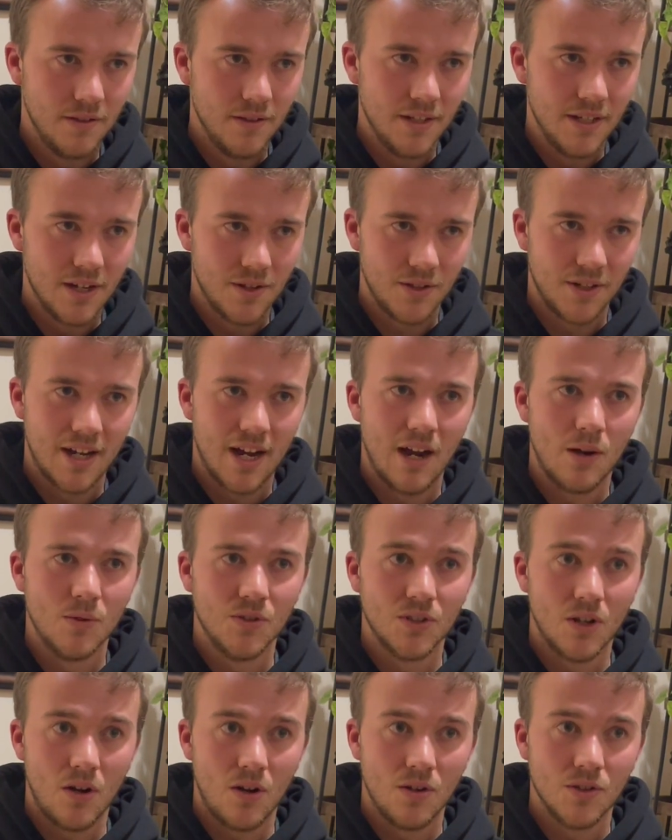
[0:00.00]
The other guy
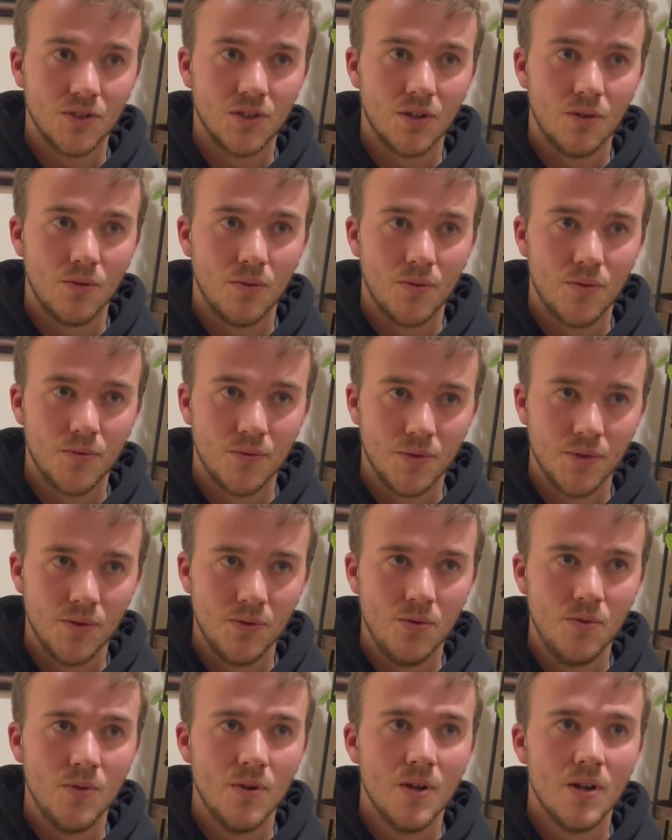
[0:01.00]
was also
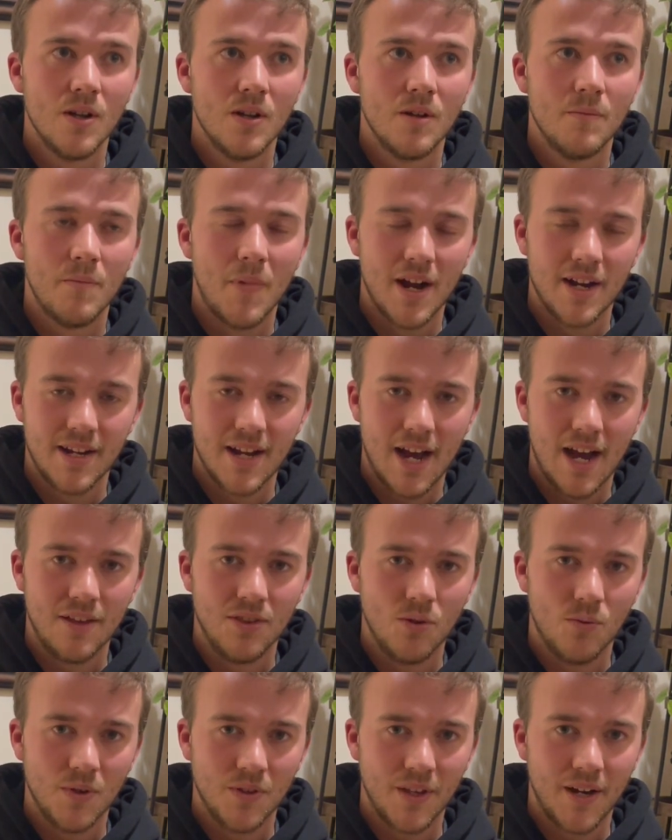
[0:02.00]
through my
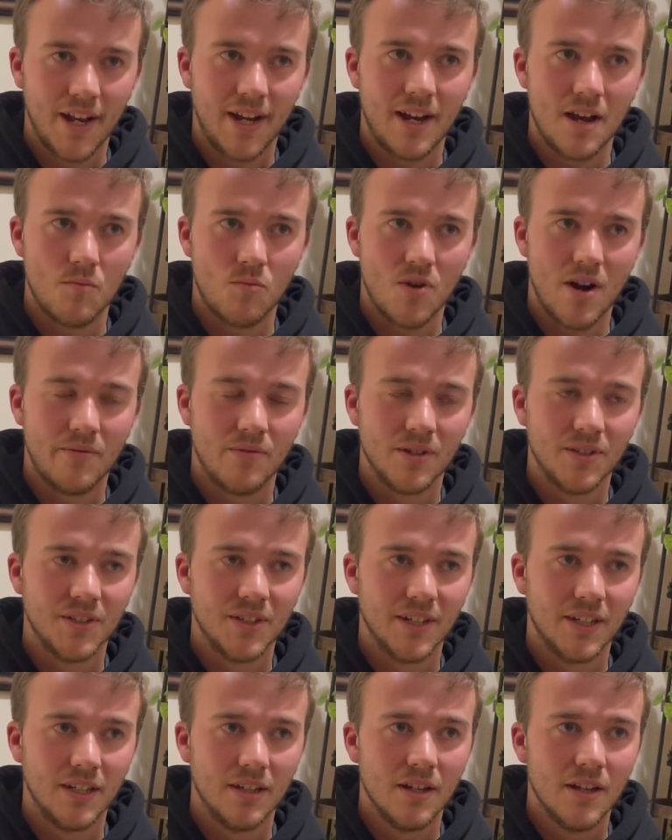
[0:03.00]
dad, the one that I kept
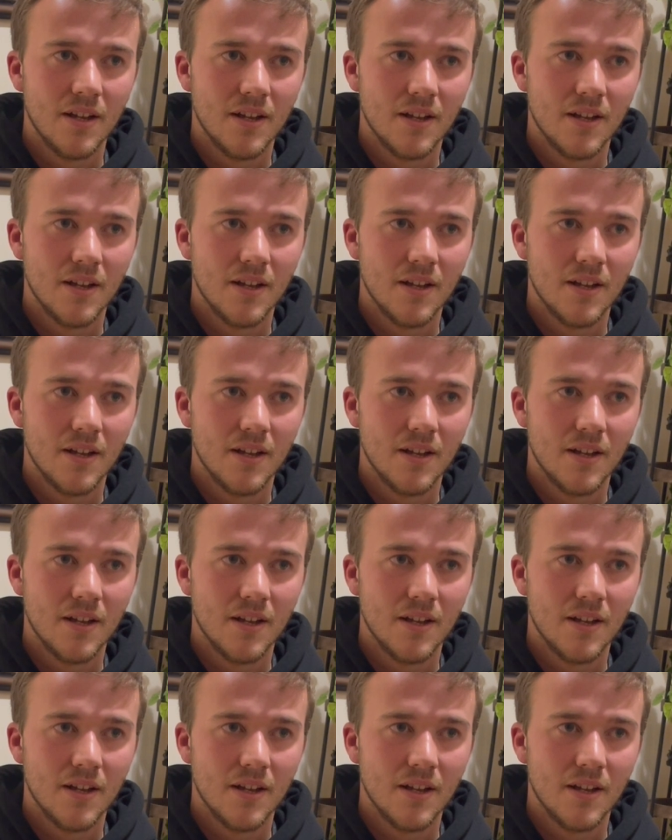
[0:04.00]
referencing.